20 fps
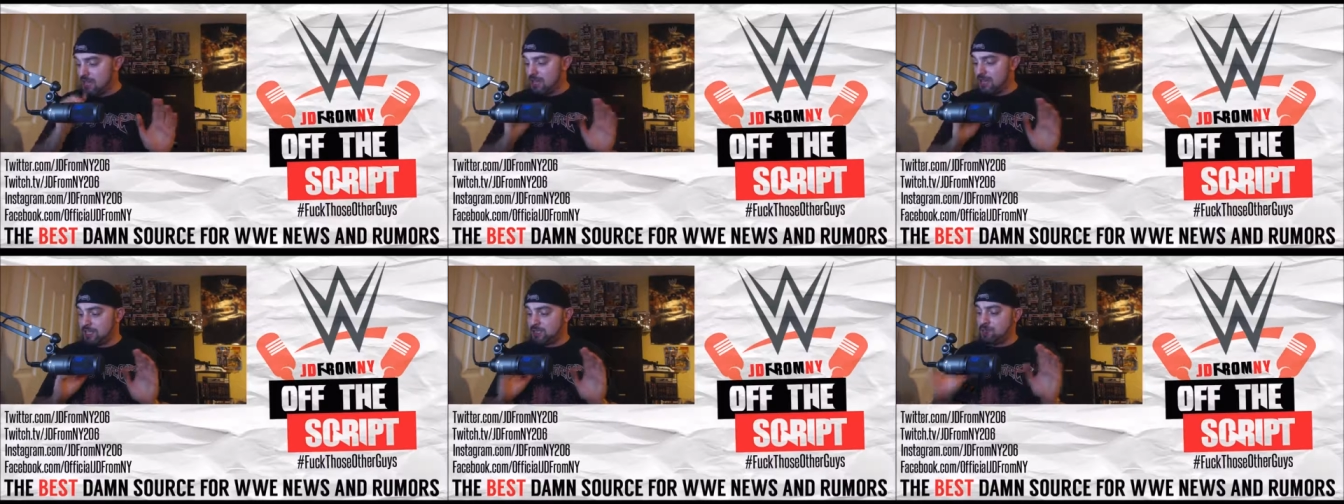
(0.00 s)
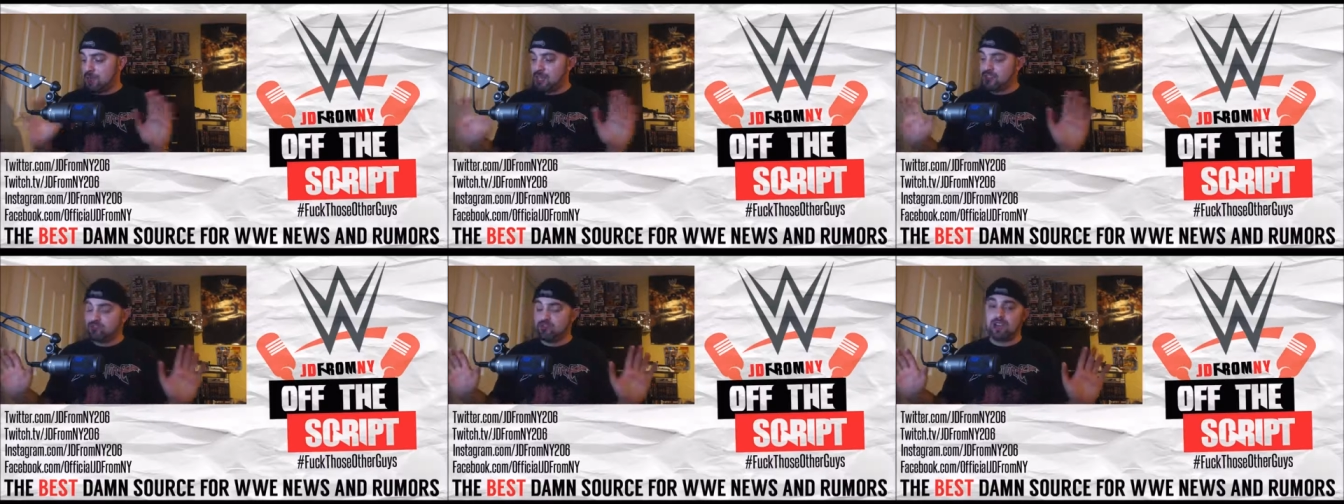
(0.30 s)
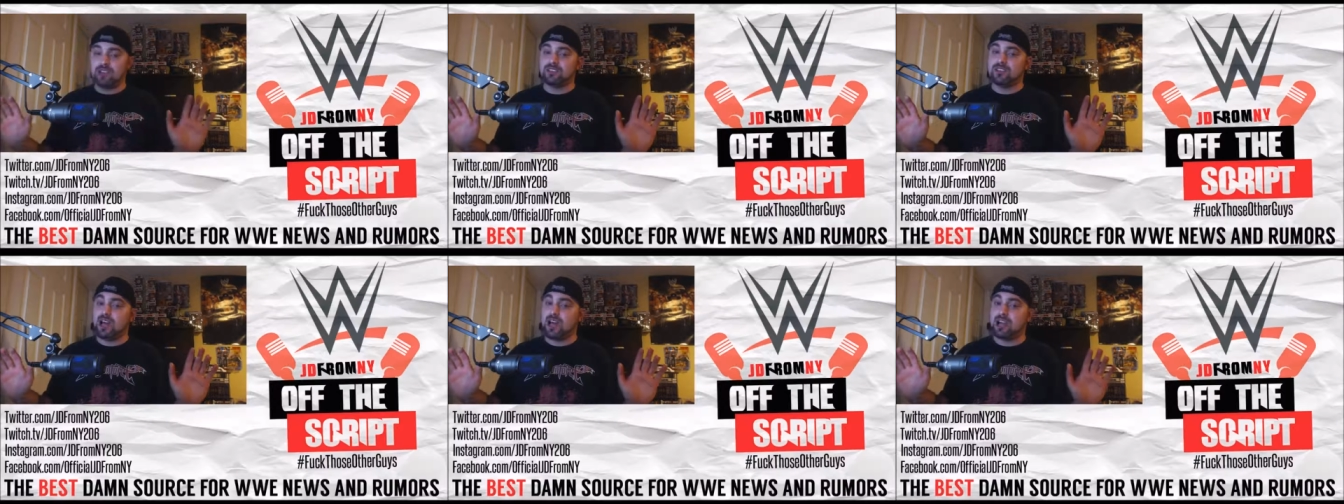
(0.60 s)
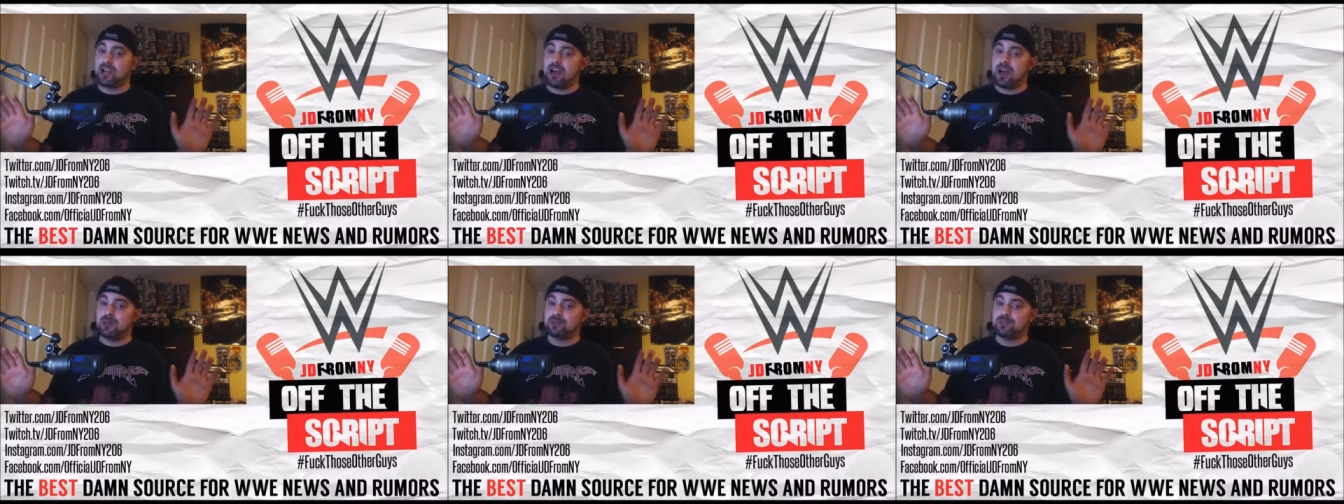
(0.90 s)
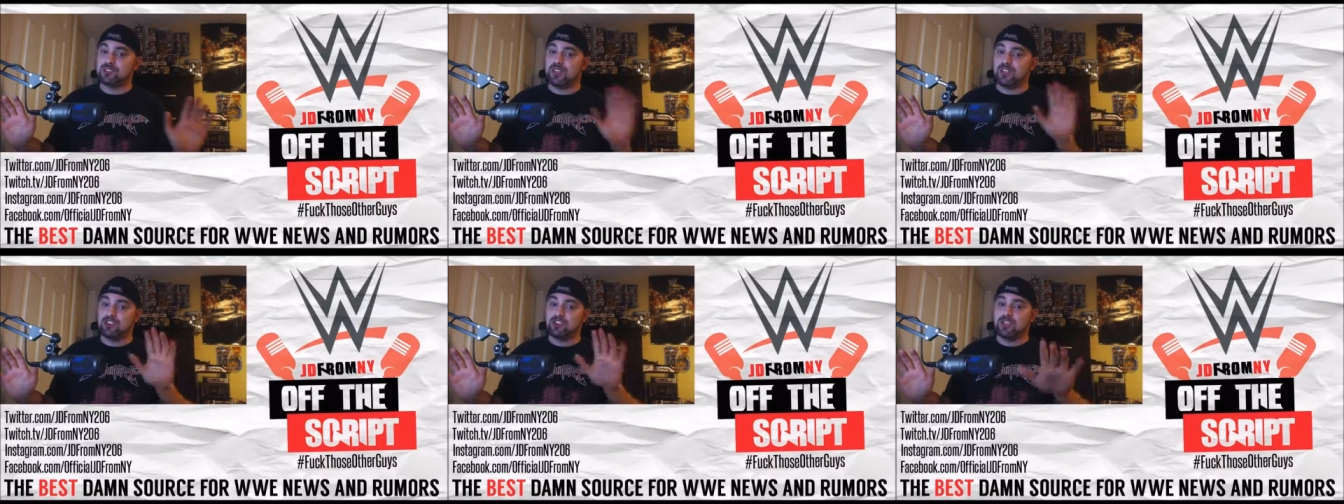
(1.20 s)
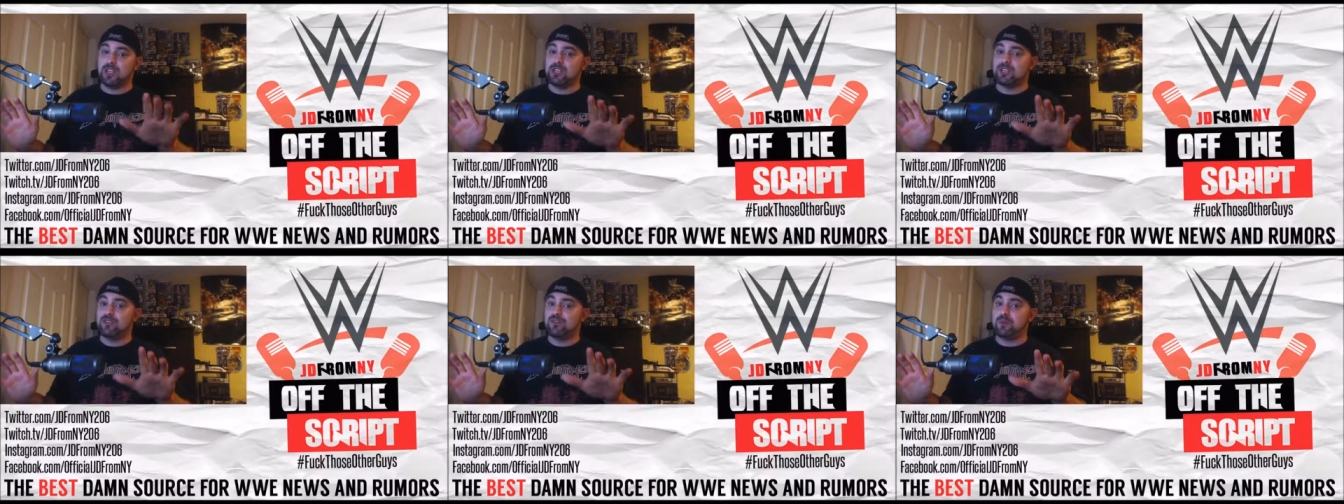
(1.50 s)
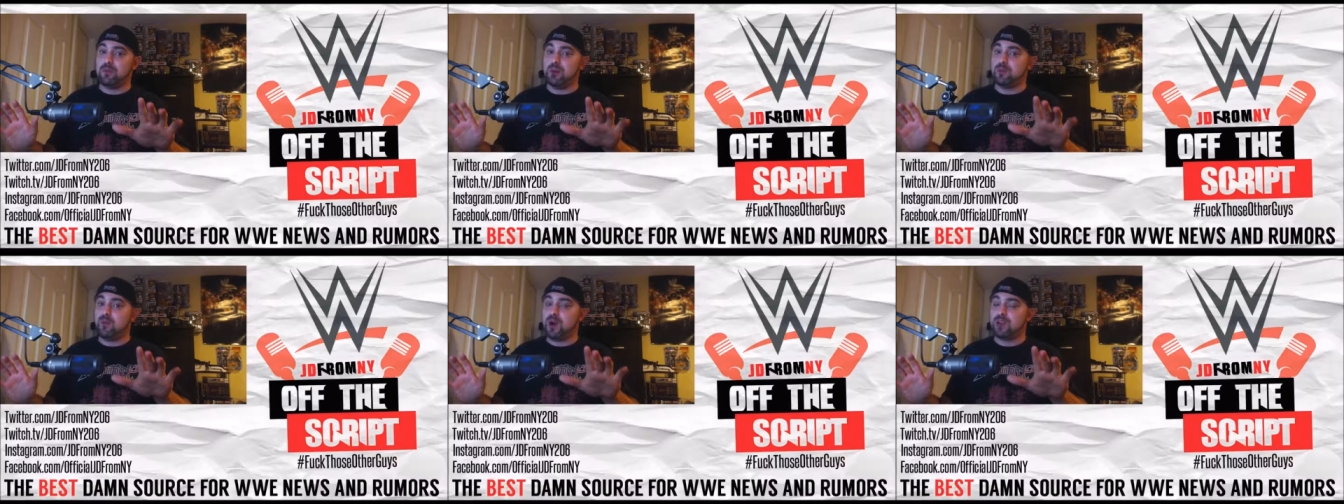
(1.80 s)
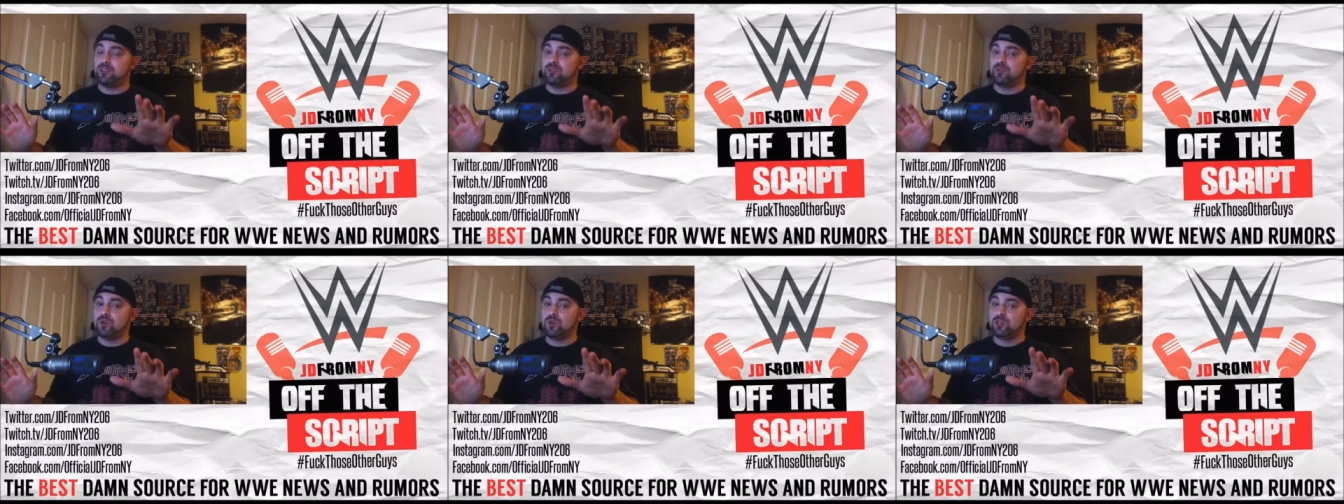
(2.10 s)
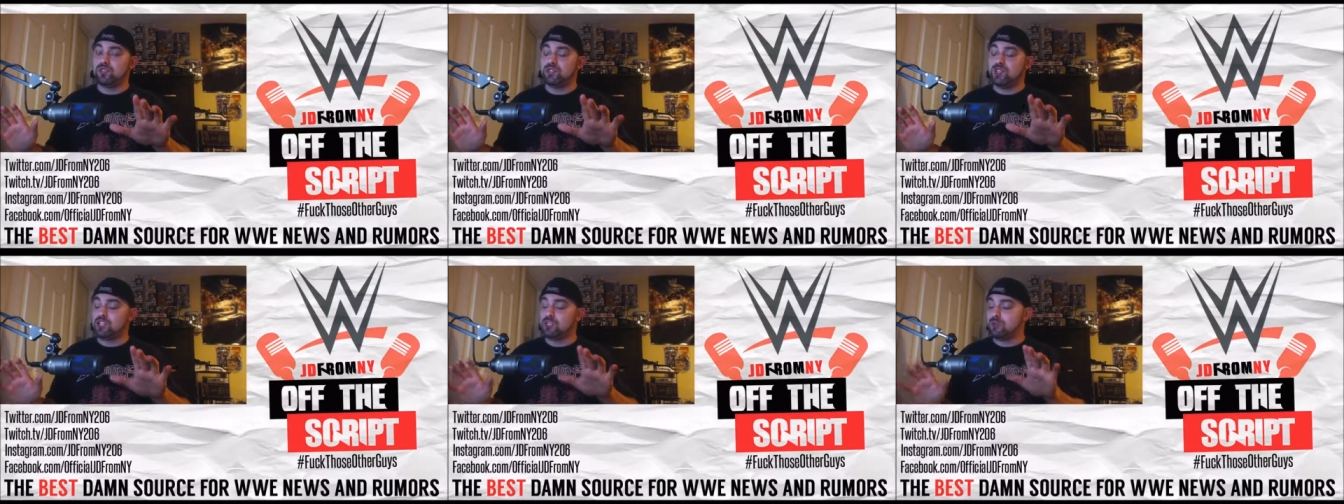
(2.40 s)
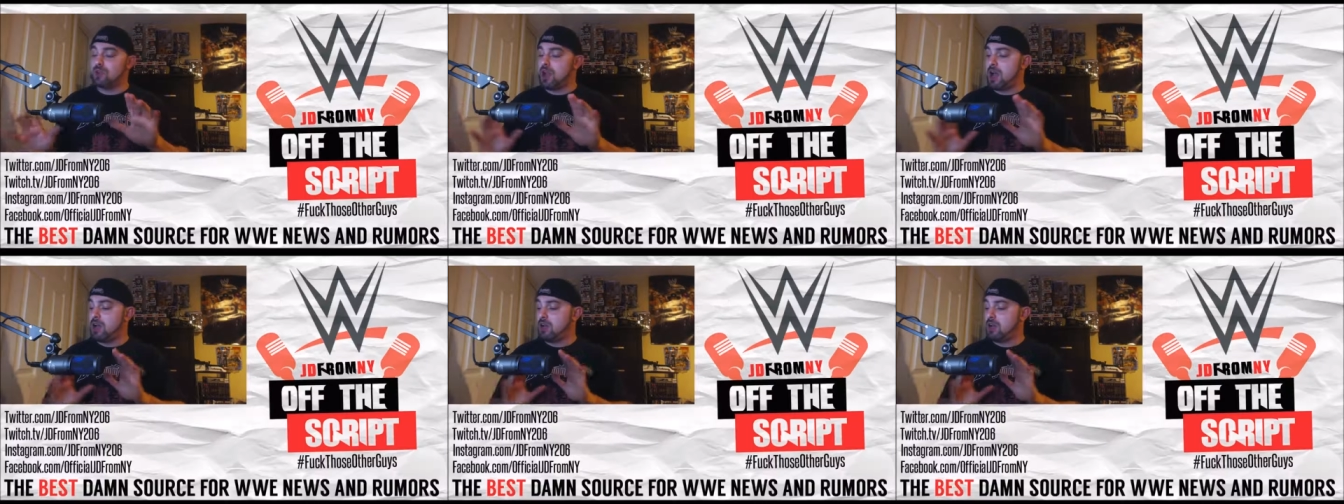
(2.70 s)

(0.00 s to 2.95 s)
that's patreon.com slash JD from NY206, man.